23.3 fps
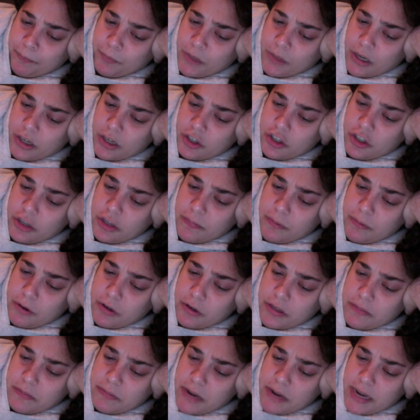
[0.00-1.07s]
She pulled the
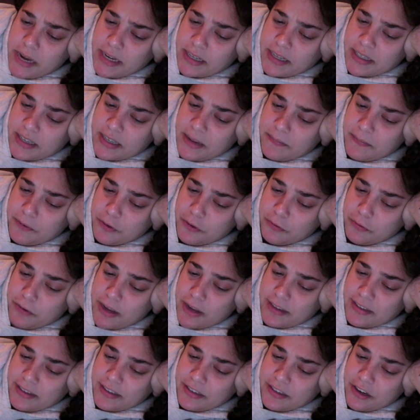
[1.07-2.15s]
blankets up to
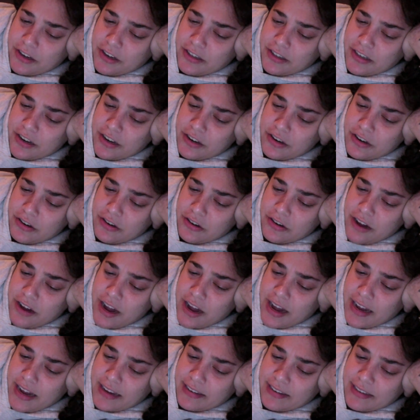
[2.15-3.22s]
rest just under her
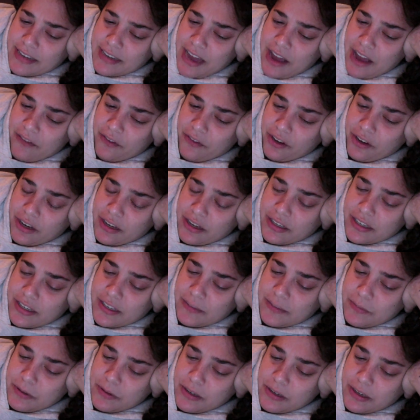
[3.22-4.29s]
eyes, laughing in
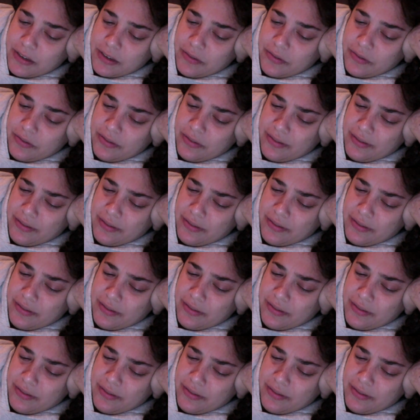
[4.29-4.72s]
disbelief.